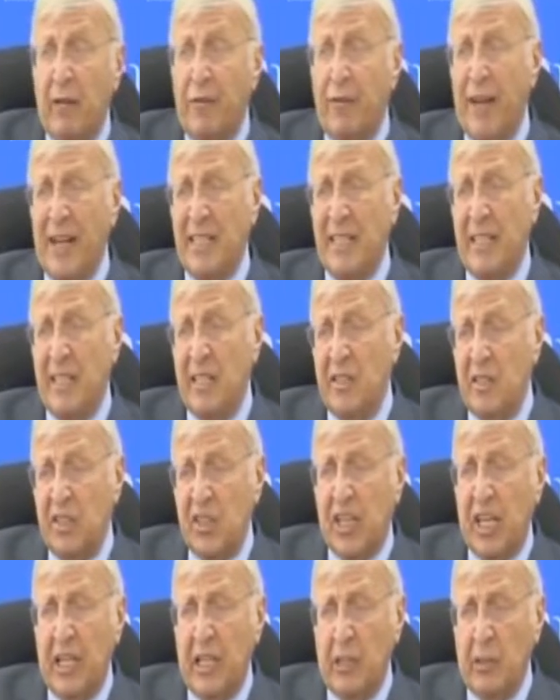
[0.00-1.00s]
as a matter of fact, in
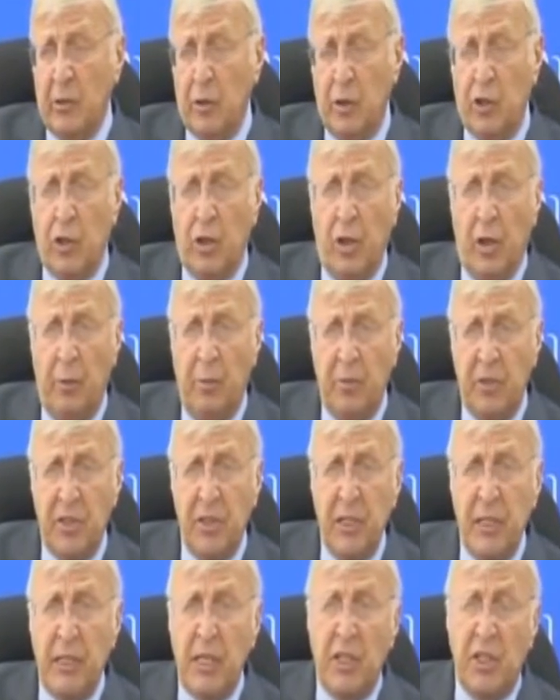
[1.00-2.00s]
secular
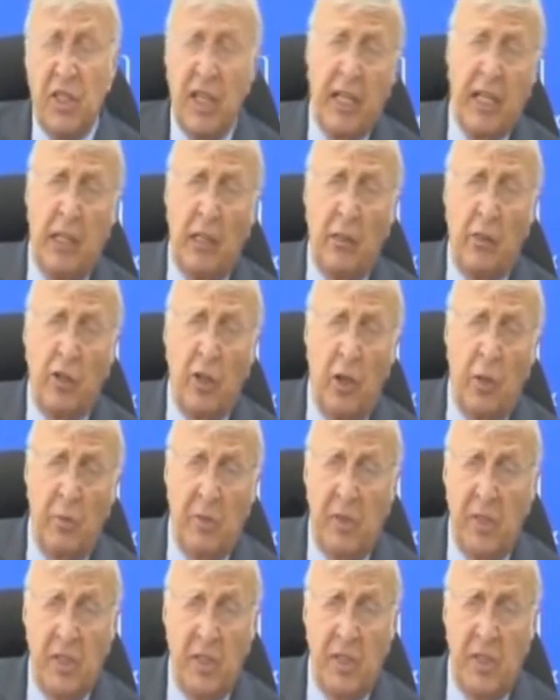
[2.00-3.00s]
terms,
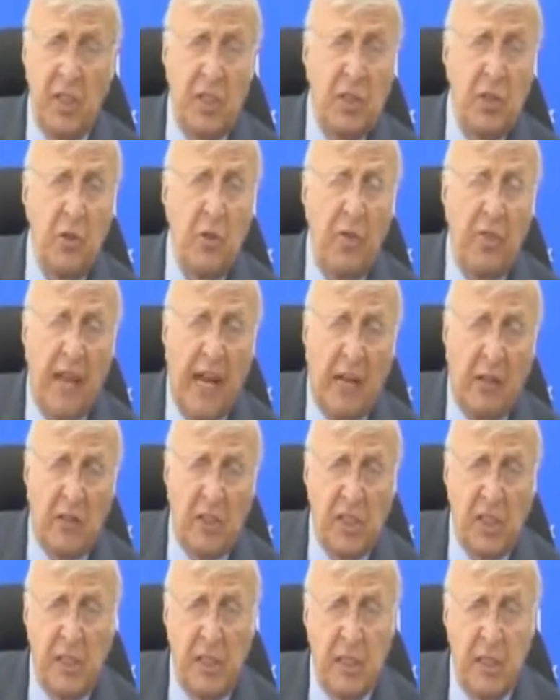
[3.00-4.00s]
this is
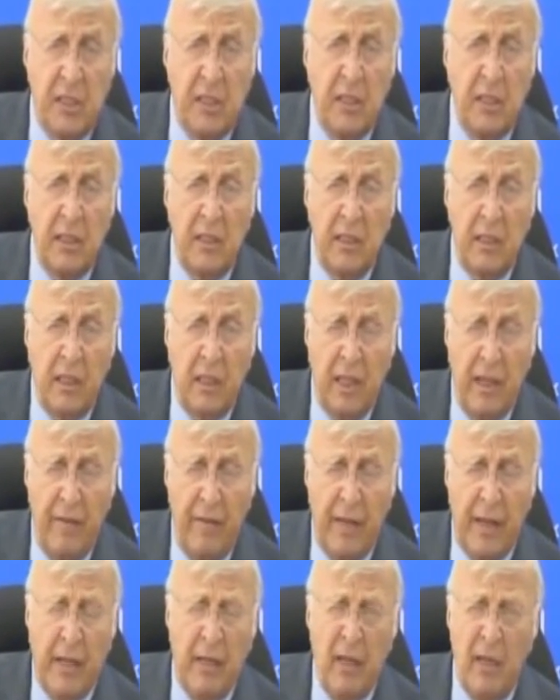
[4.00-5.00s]

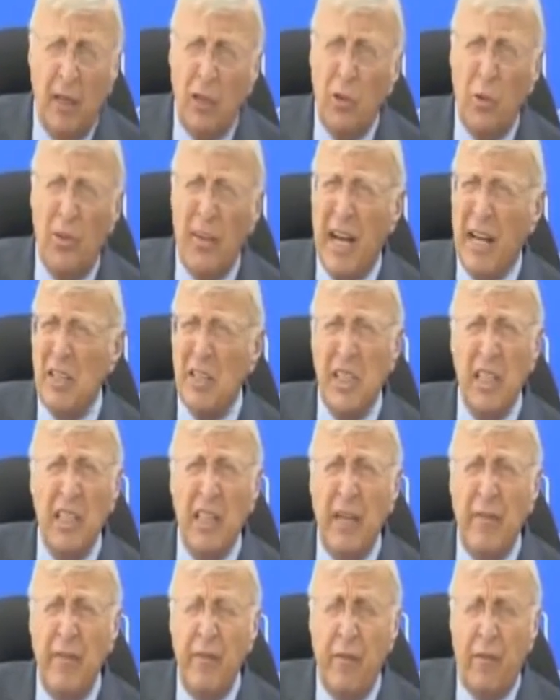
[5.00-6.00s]
2011.
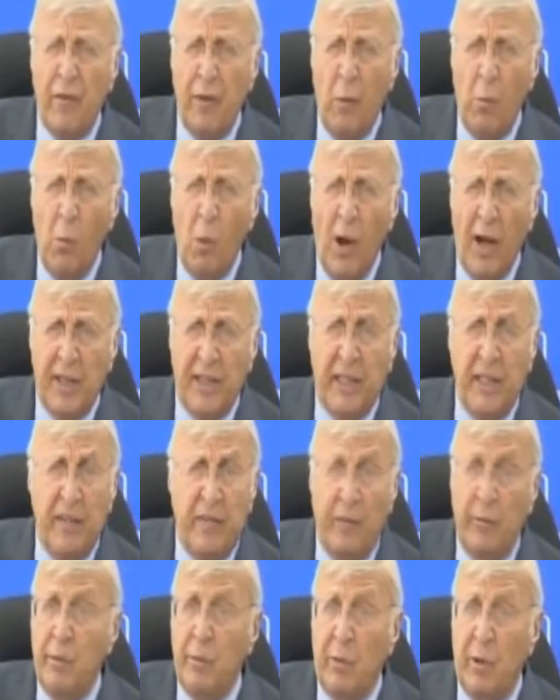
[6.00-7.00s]
2011 from what?
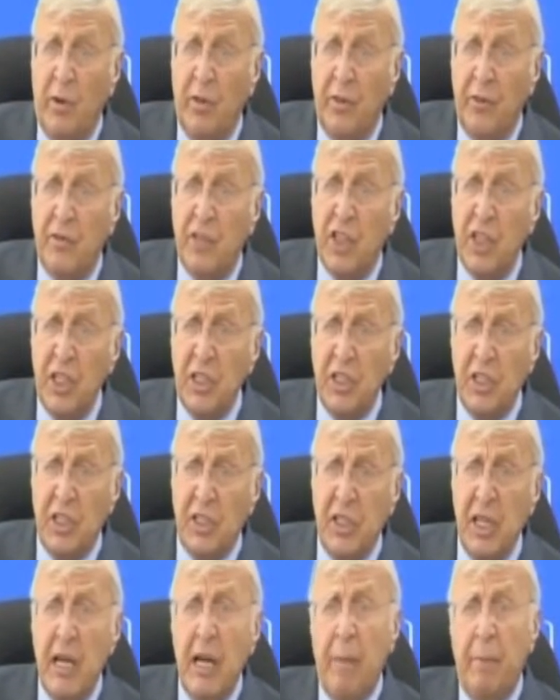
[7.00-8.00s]
From the birth of
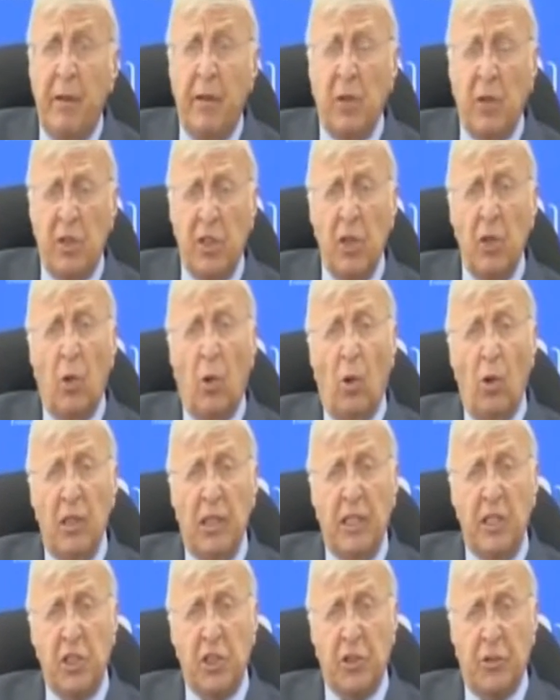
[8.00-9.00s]
Jesus, because
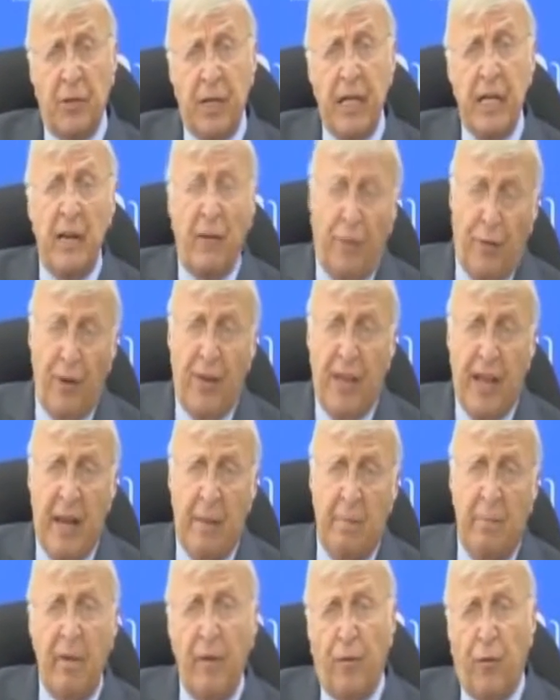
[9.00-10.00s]
all history for
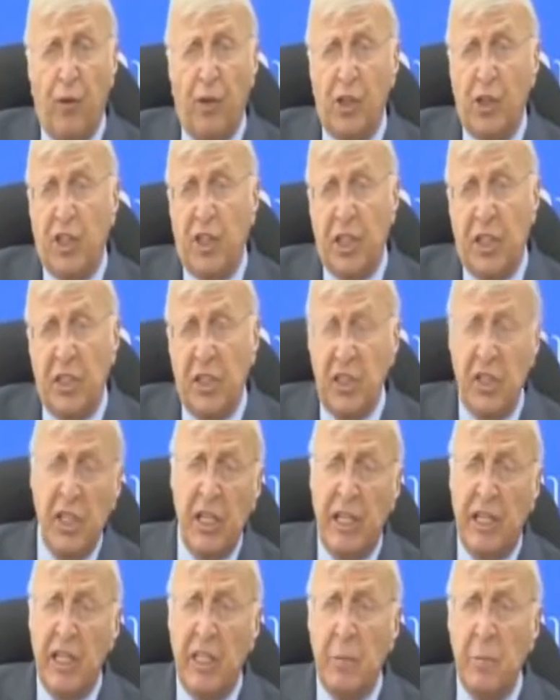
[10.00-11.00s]
them before
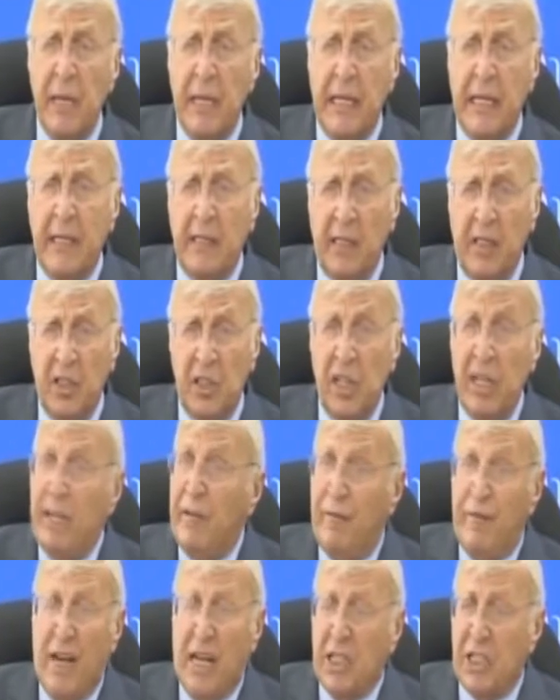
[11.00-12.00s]
Jesus is meaningless.
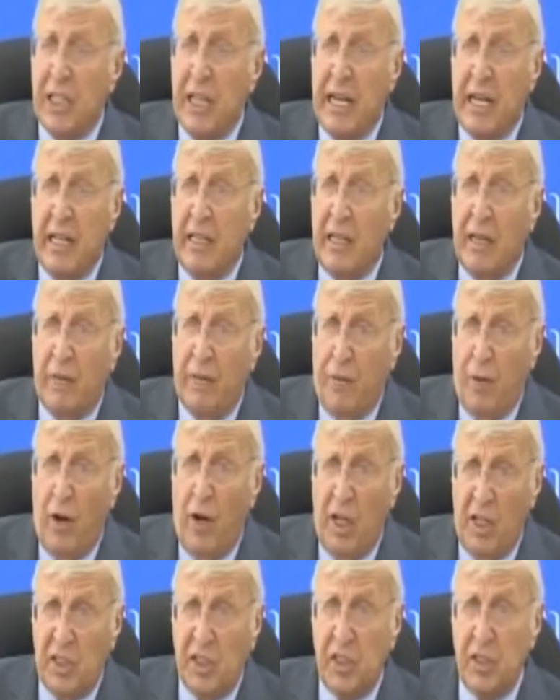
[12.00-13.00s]
Fascinating that
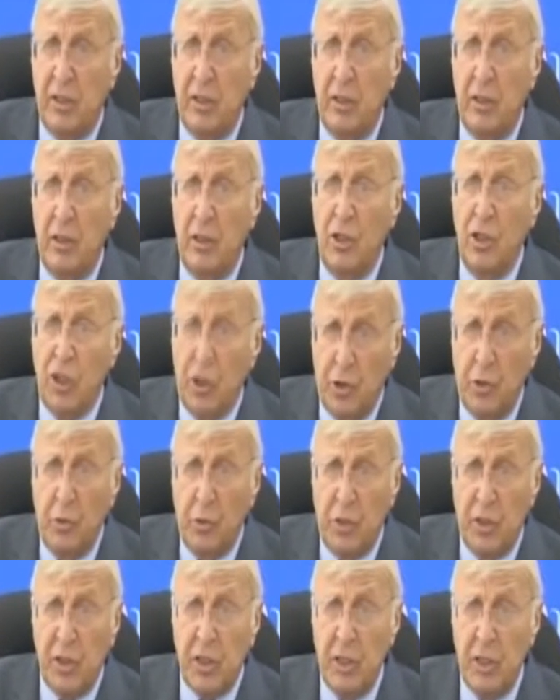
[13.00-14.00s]
for us,
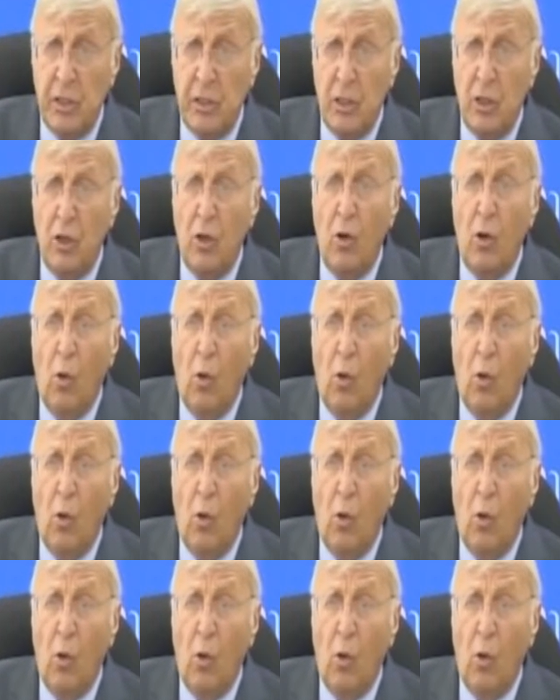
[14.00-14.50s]
Jews,